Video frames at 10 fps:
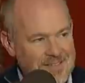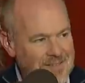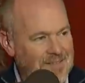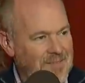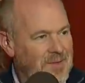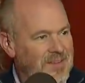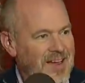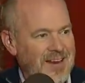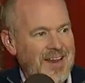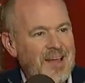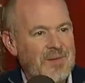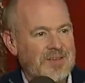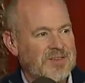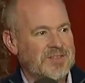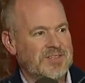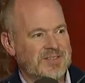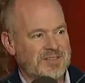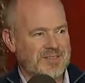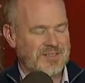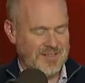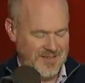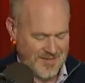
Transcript: Shirt off. I mean, he's got an image. Just put on a shirt.